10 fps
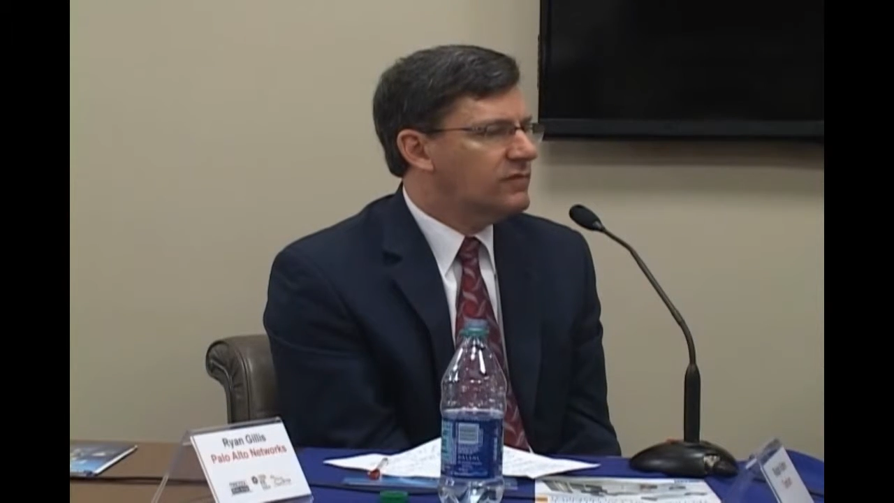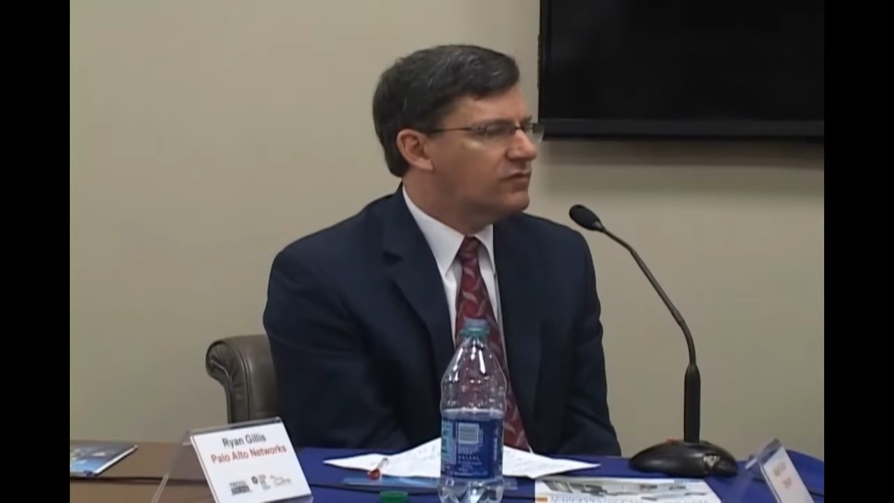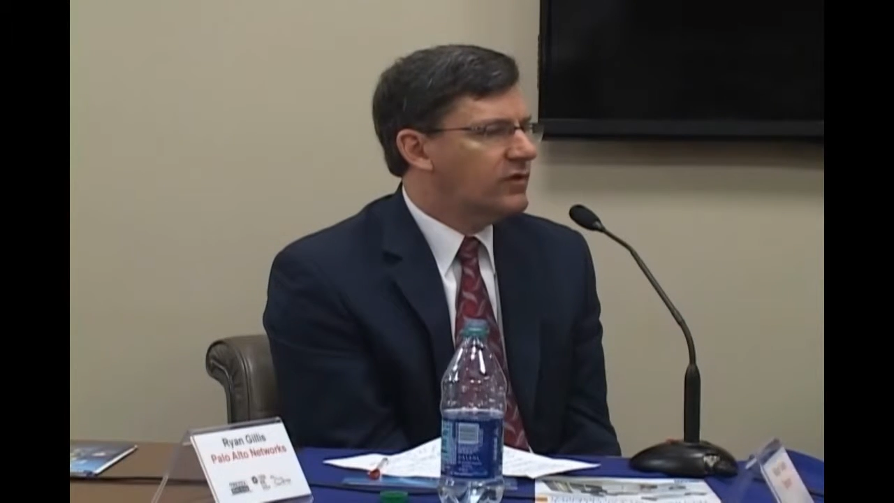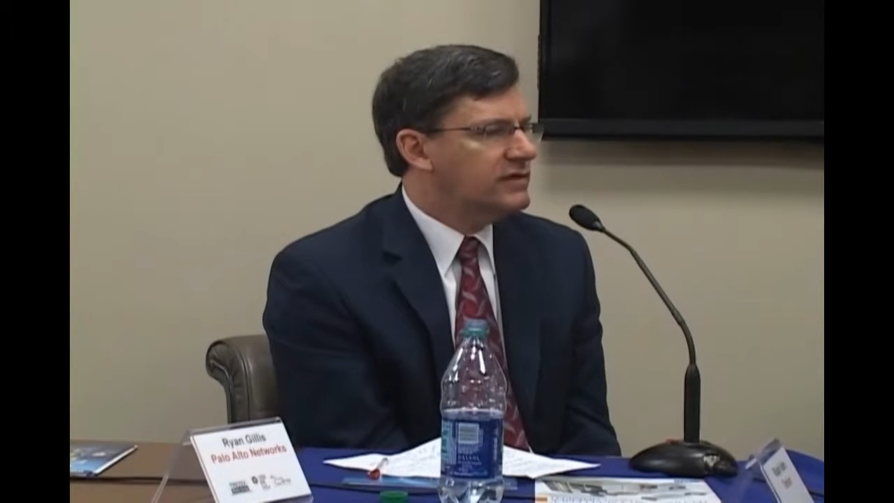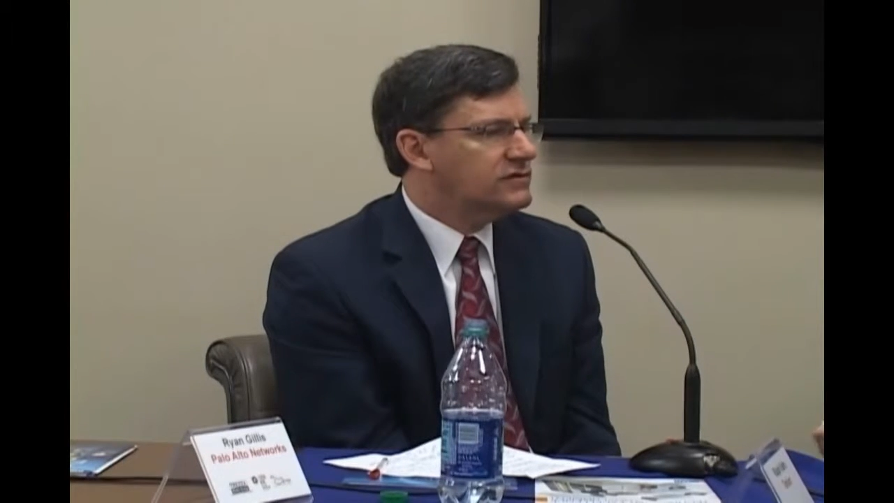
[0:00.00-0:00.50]

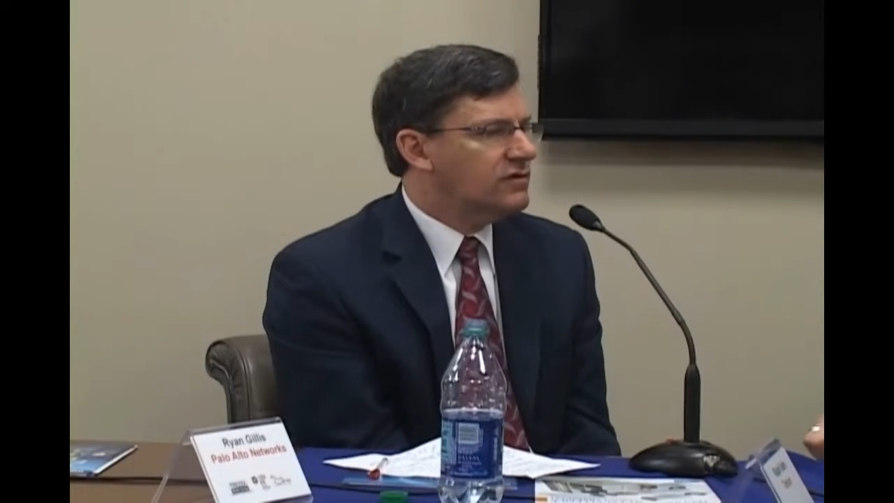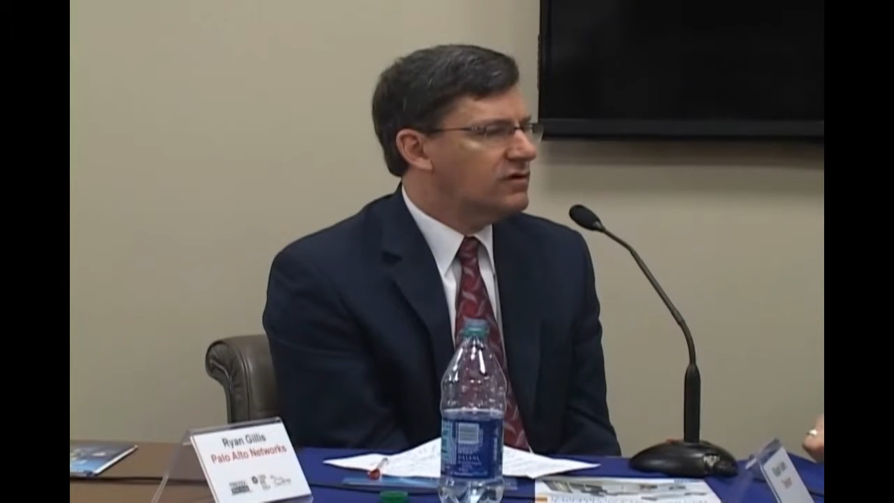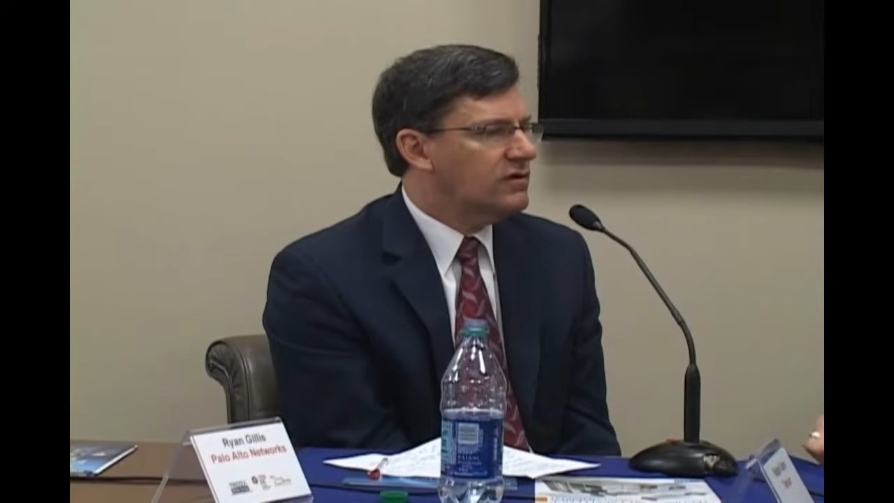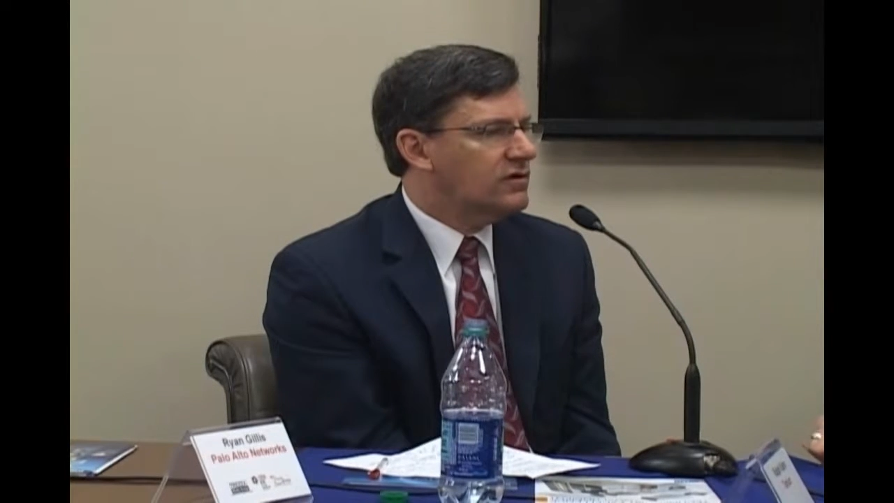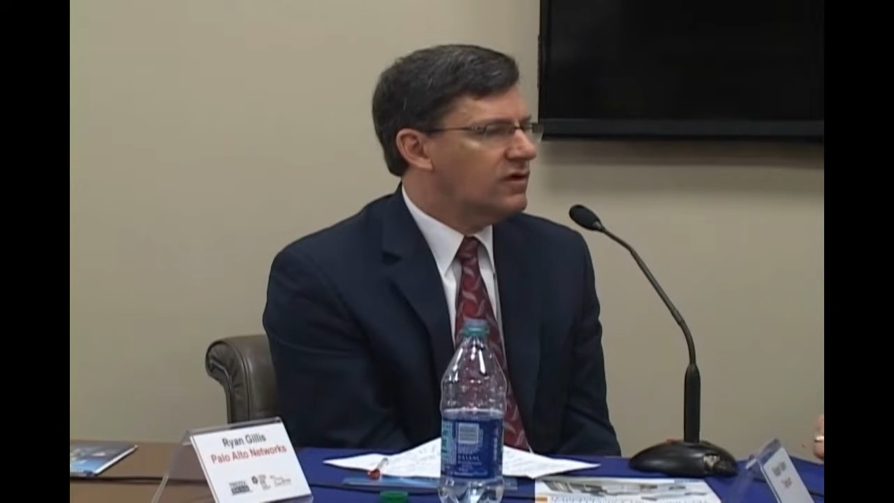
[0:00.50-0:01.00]
threats
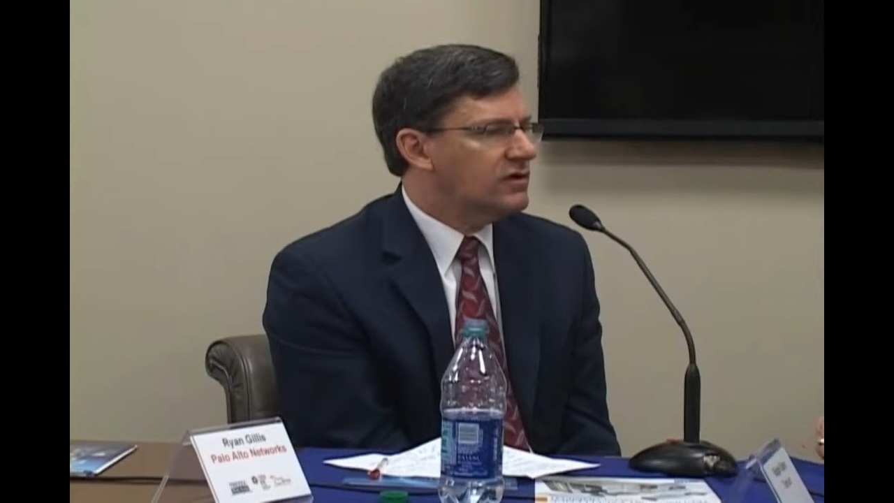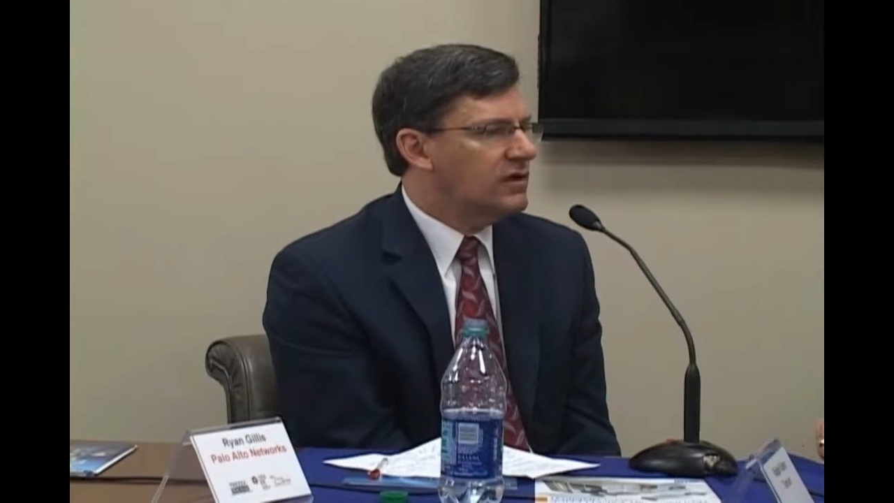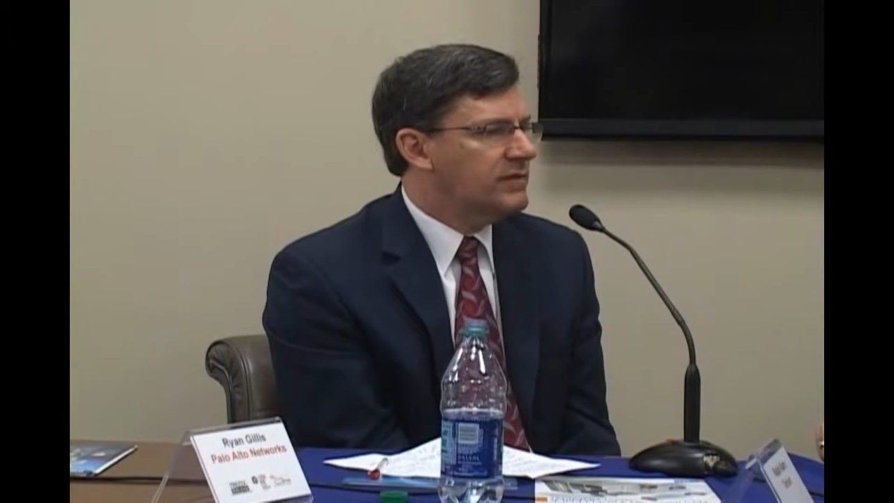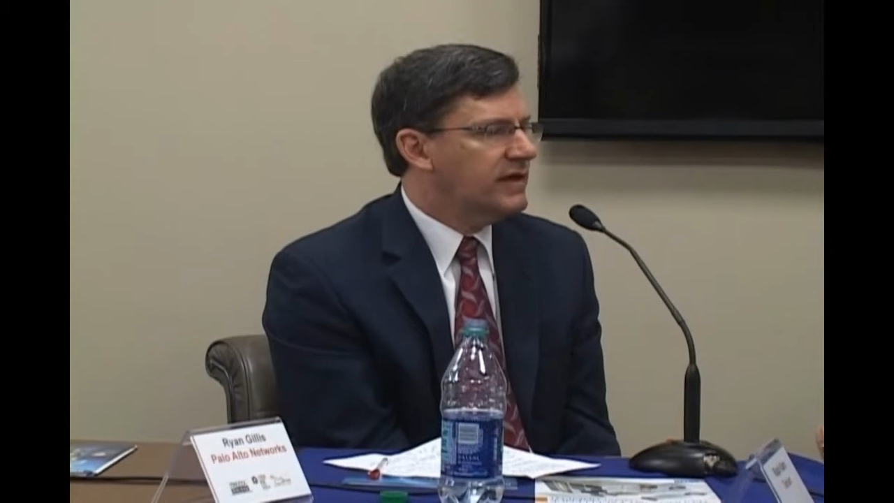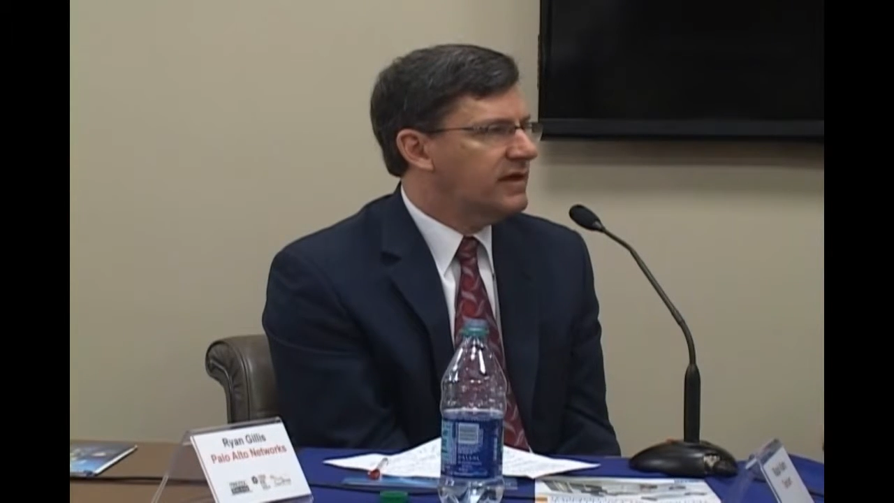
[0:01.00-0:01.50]
are are
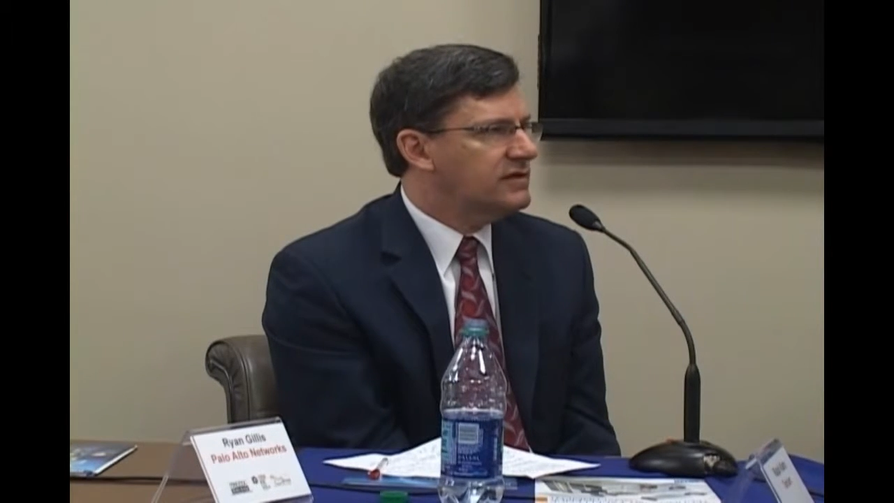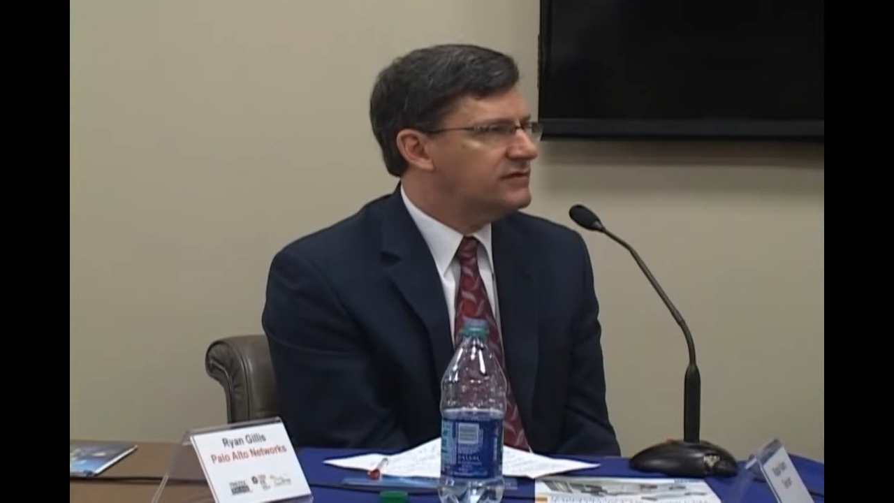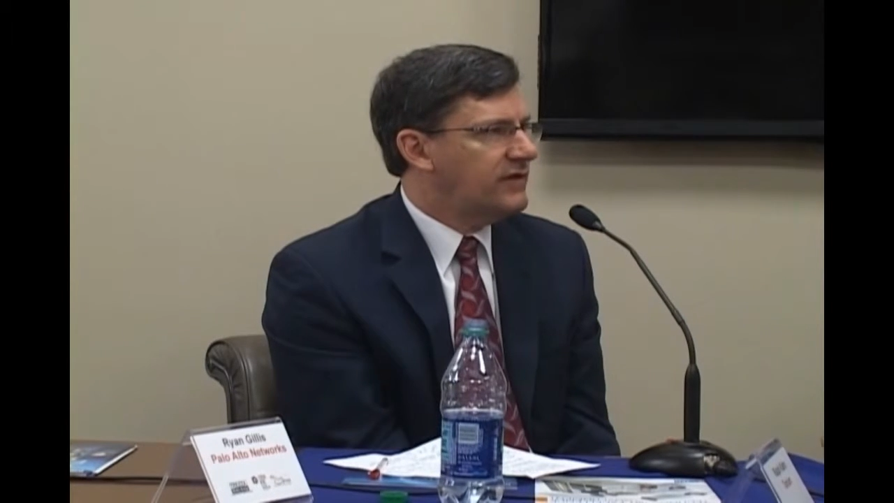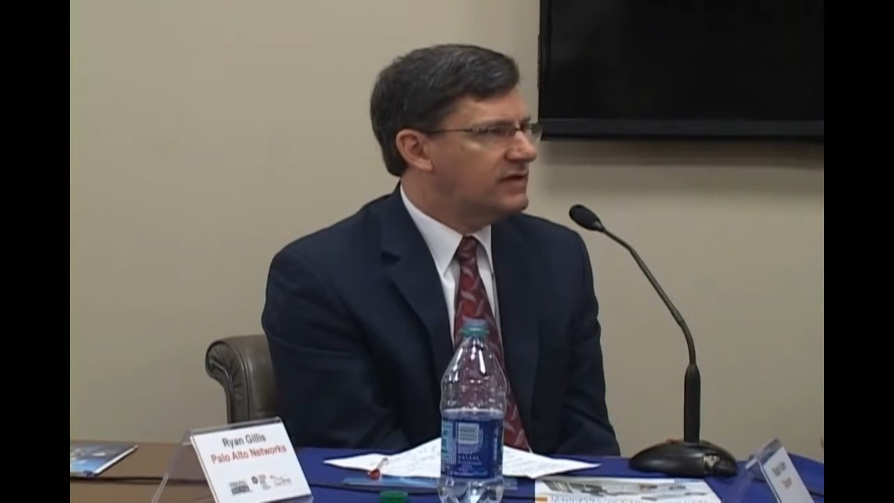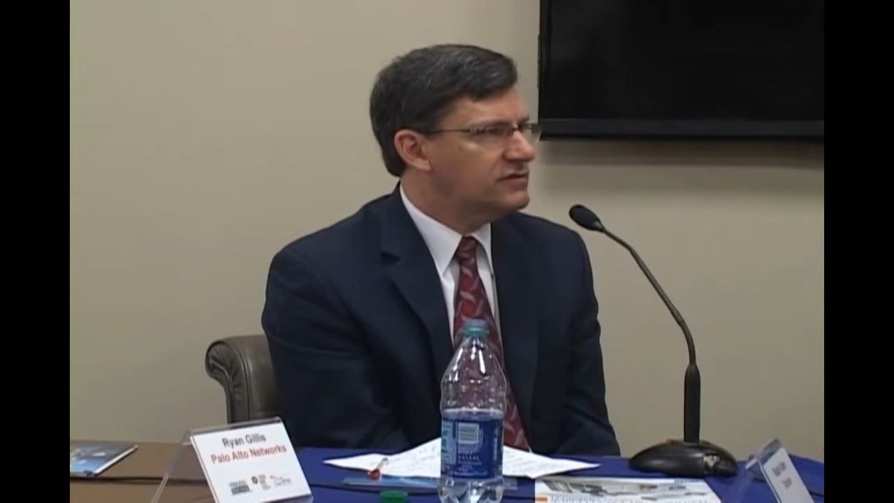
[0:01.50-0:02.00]
coming at
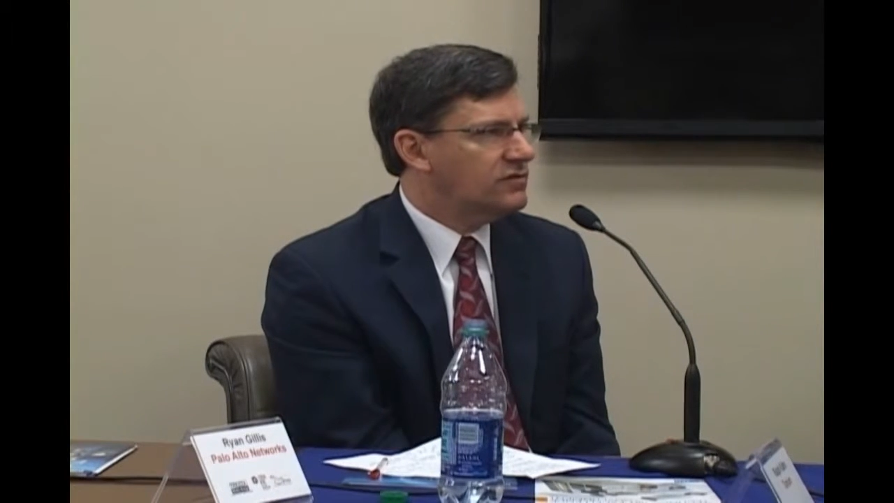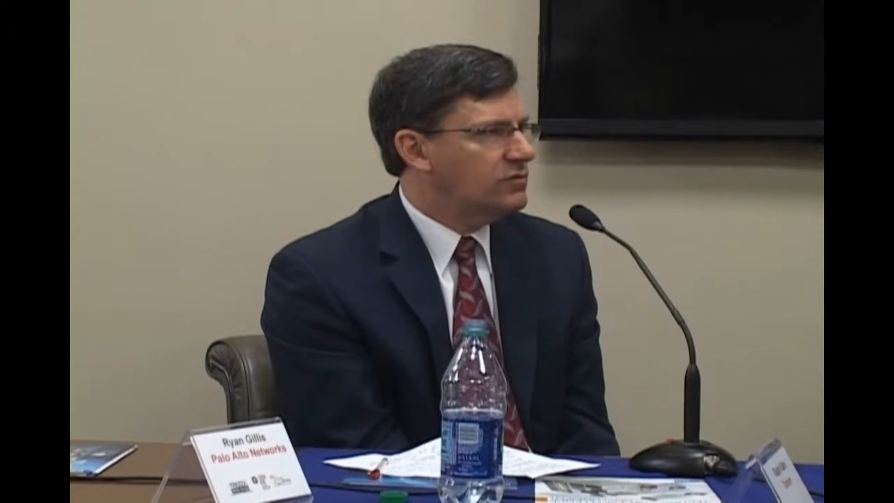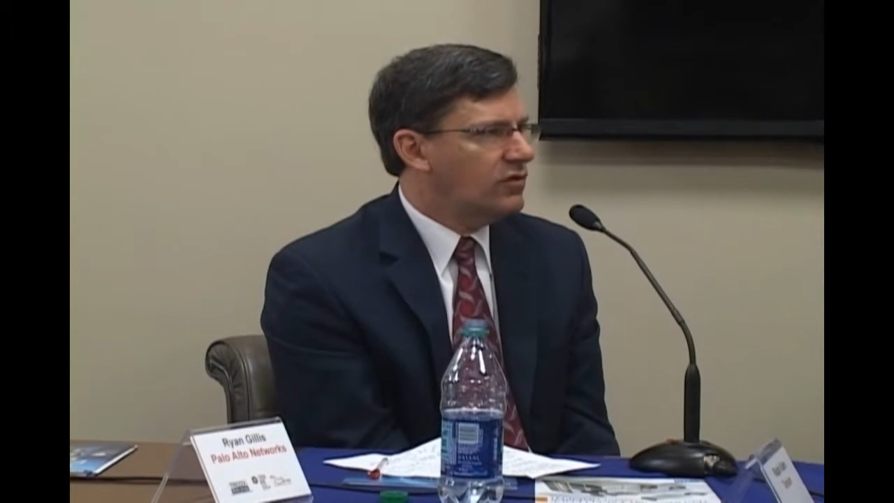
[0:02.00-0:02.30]
us faster,